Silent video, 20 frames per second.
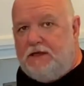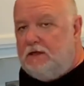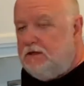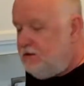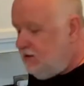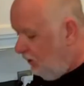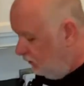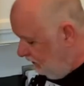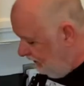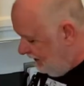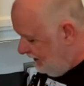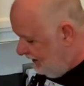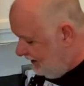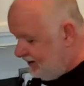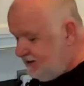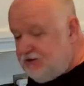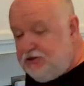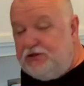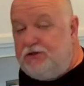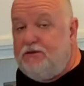Don't let it
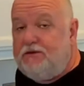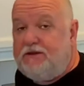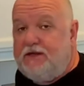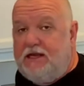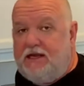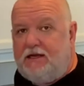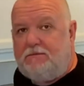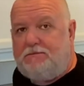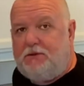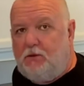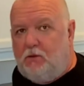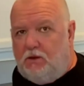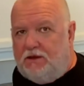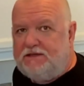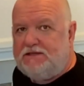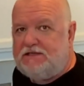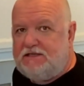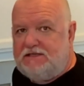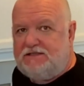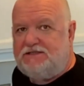get too thick, but
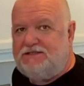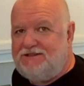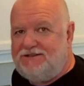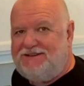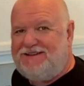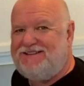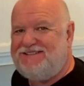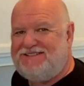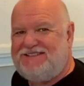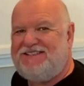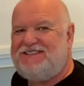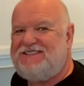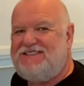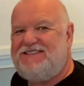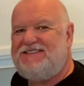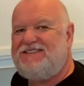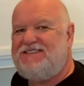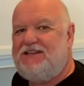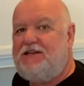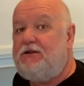once it's to the
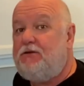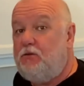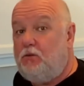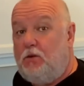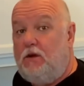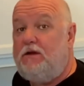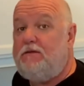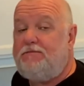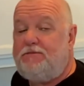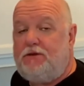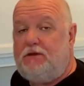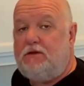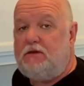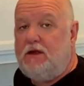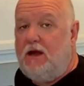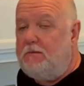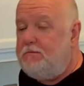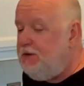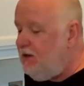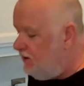consistency you want for your
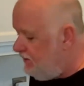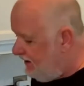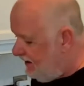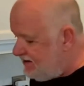gumbo,